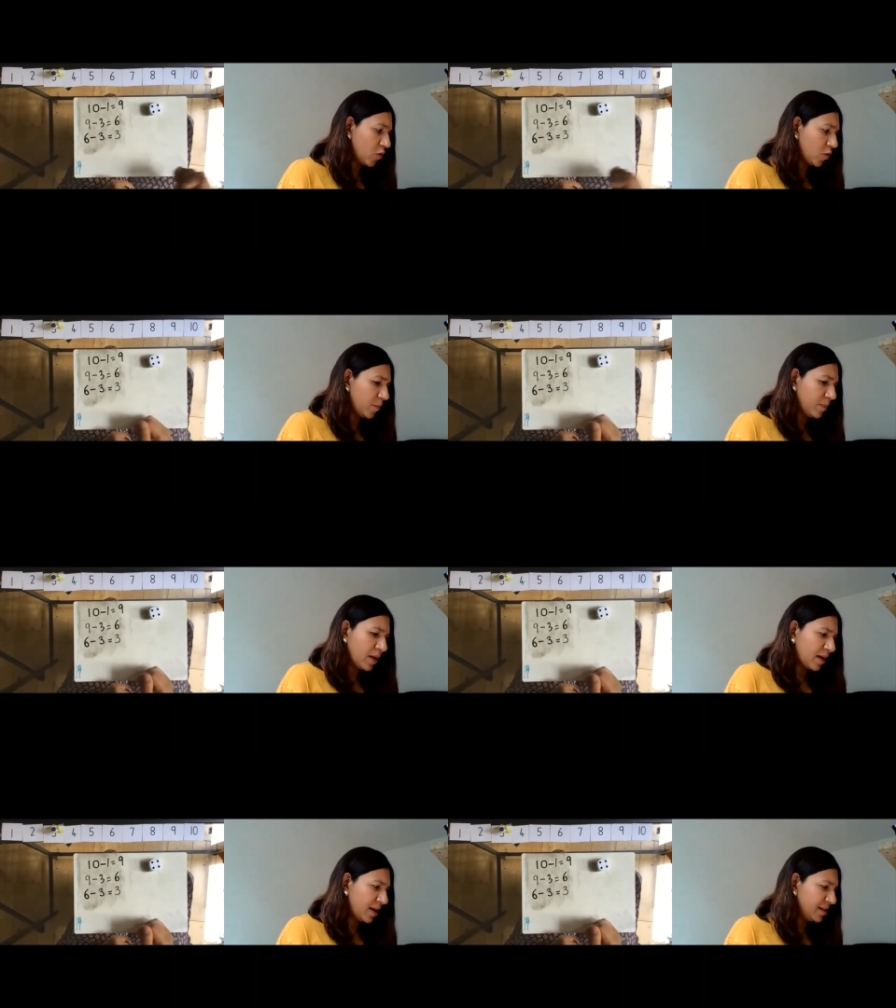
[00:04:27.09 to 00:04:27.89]

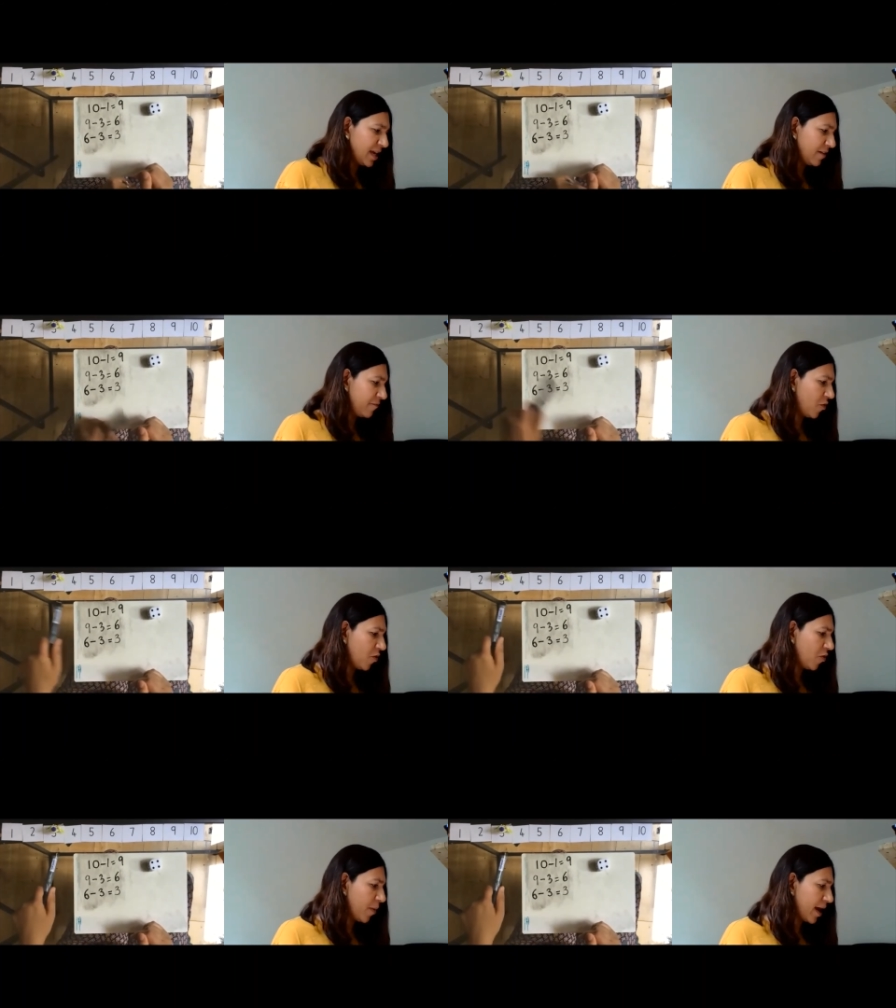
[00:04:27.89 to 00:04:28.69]
Can I take
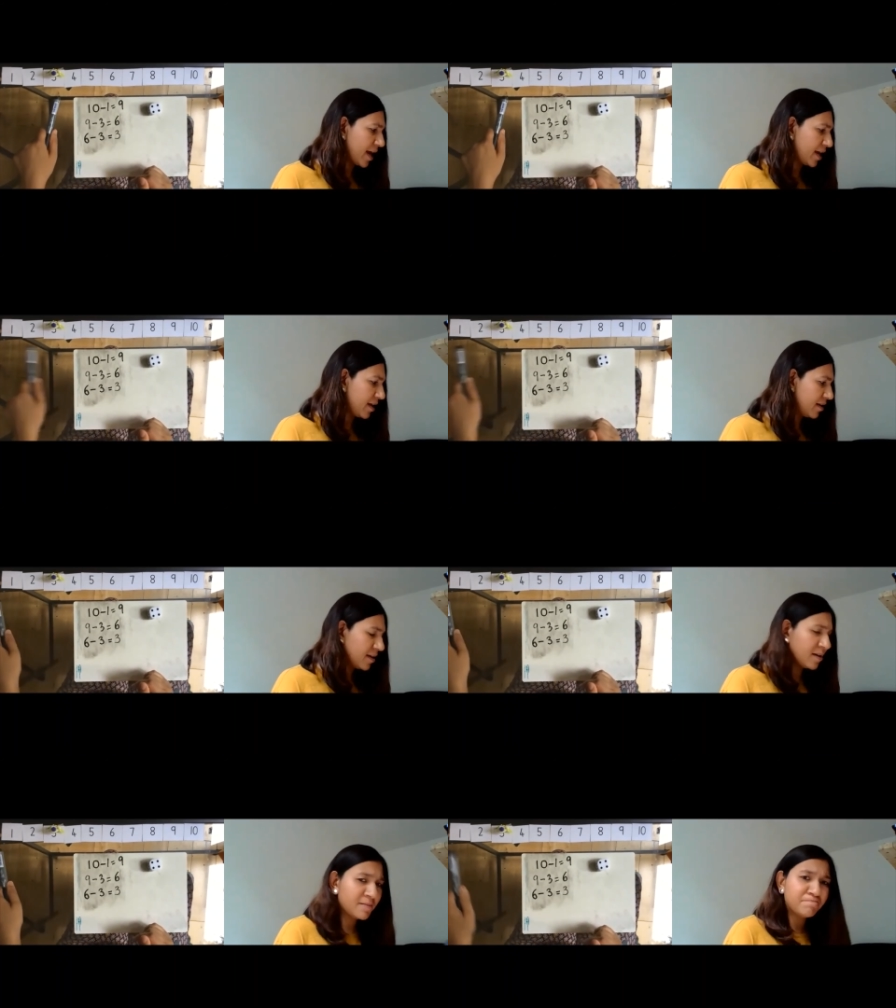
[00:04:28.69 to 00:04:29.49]
4 away?
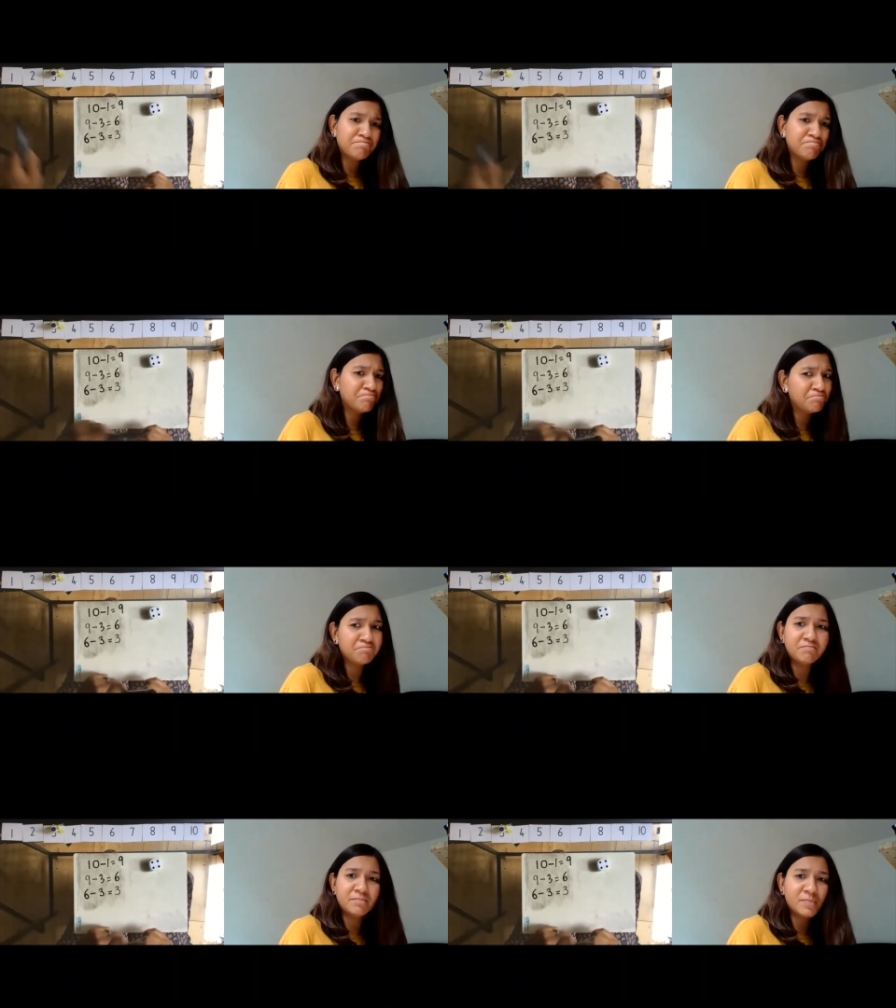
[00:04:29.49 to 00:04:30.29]

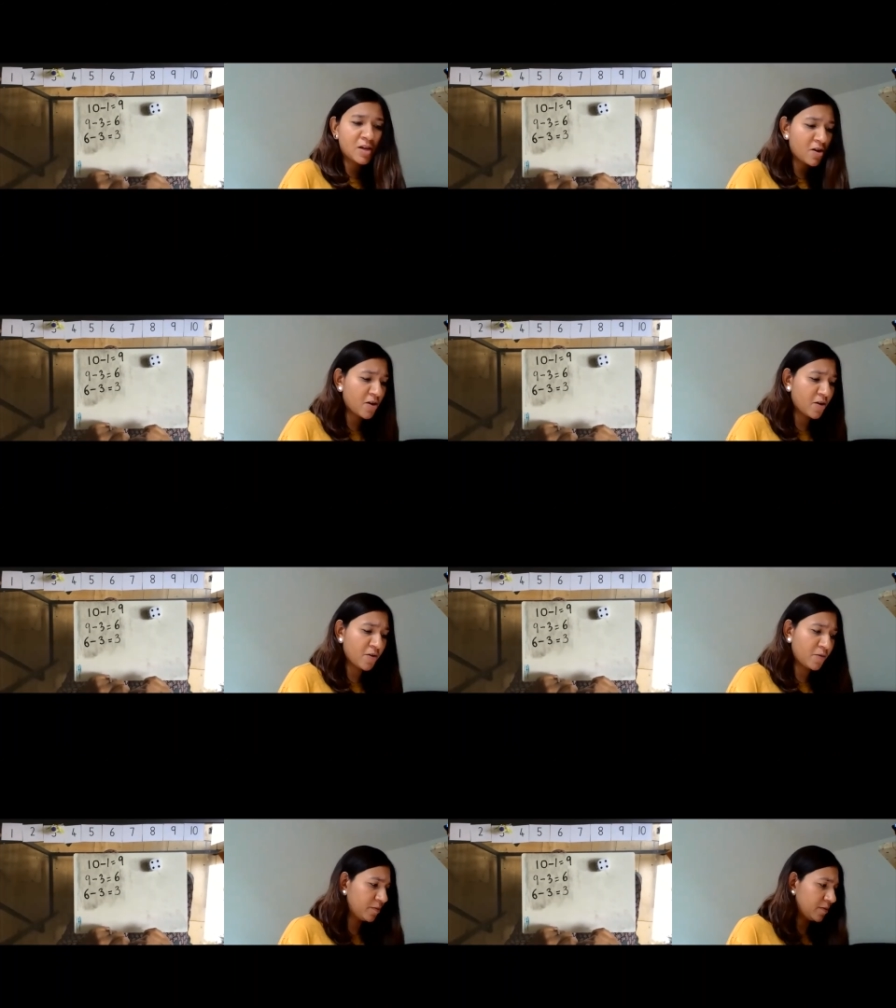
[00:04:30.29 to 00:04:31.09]
No.